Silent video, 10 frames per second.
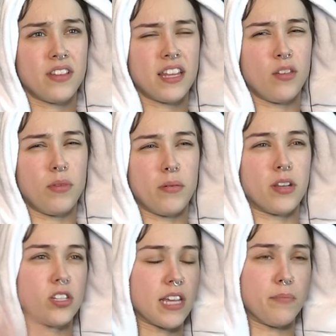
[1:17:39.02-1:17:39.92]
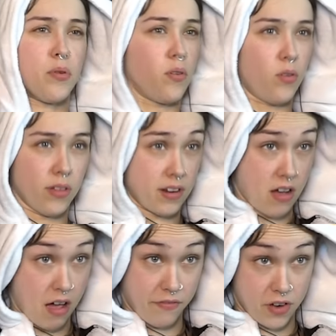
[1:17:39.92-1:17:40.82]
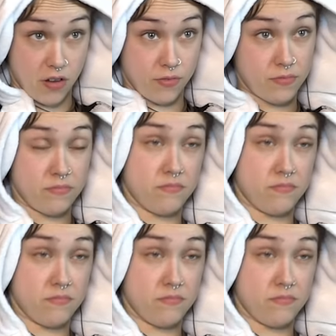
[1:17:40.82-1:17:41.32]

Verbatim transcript: feel like you'd be able to just like pull it off, no?